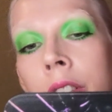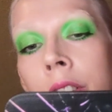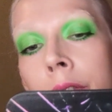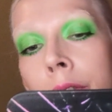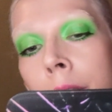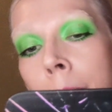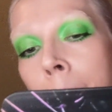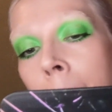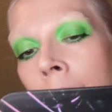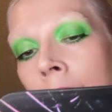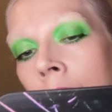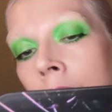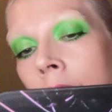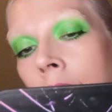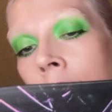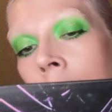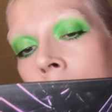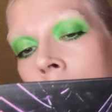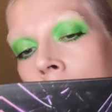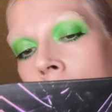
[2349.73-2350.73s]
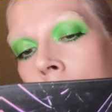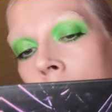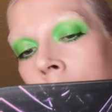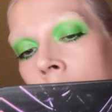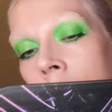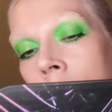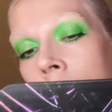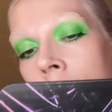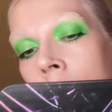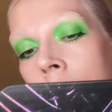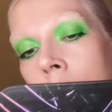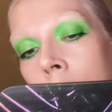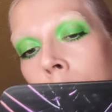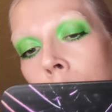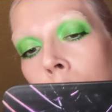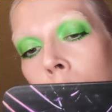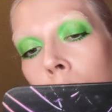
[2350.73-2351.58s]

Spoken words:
if it might have that effect again.